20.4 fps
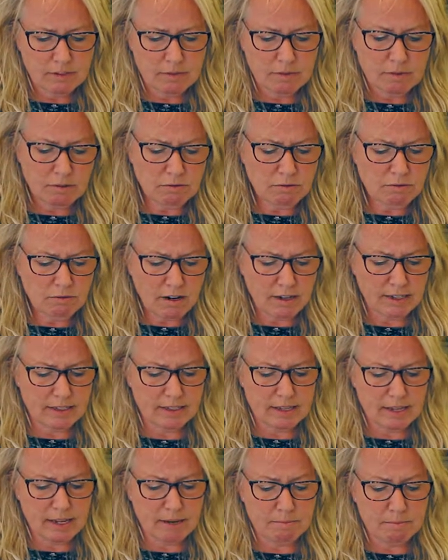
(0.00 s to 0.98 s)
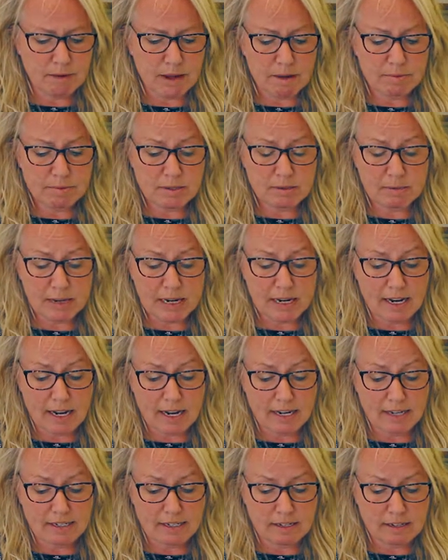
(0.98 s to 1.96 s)
Well, all right then, perhaps a bit
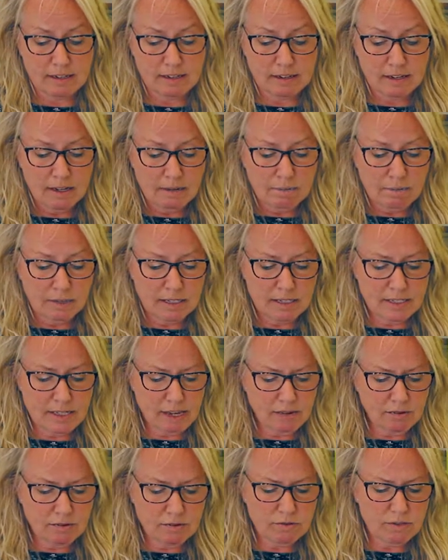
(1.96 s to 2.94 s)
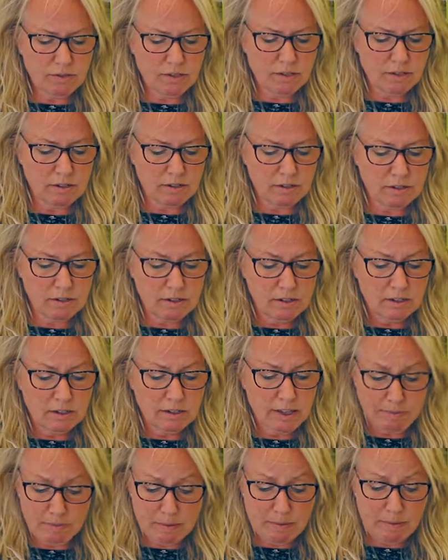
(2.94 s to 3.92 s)
later. But it sounds rotten.
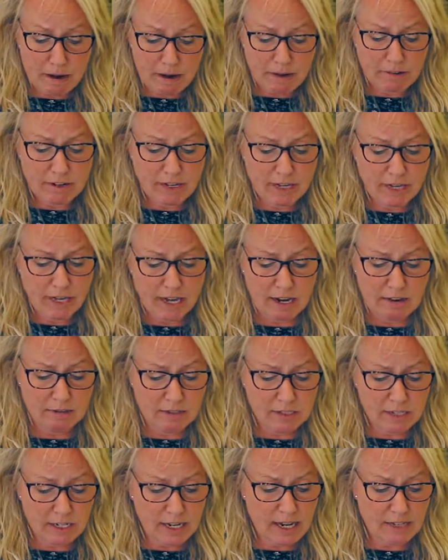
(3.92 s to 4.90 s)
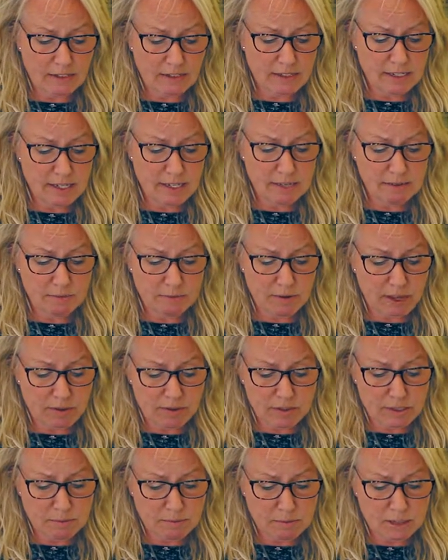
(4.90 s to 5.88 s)
They've been married a year and she hasn't seen him
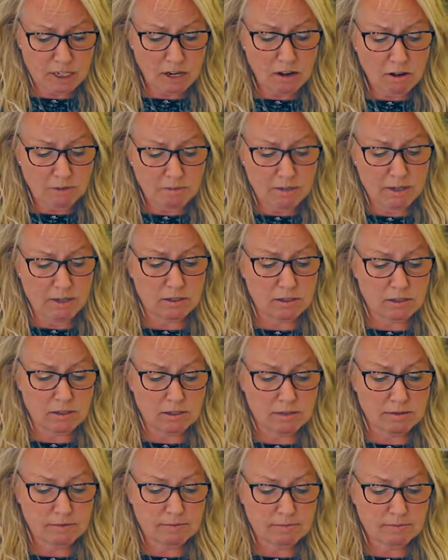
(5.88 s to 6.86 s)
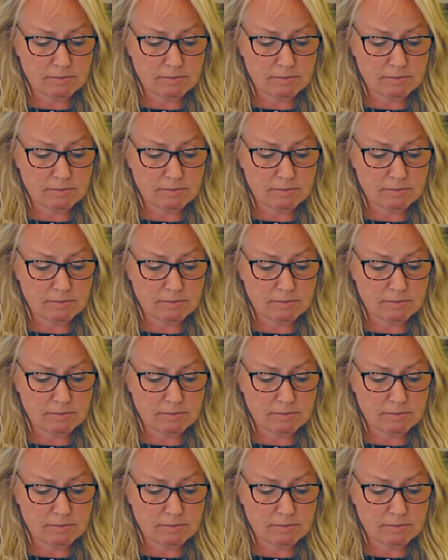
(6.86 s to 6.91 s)
without his pajamas.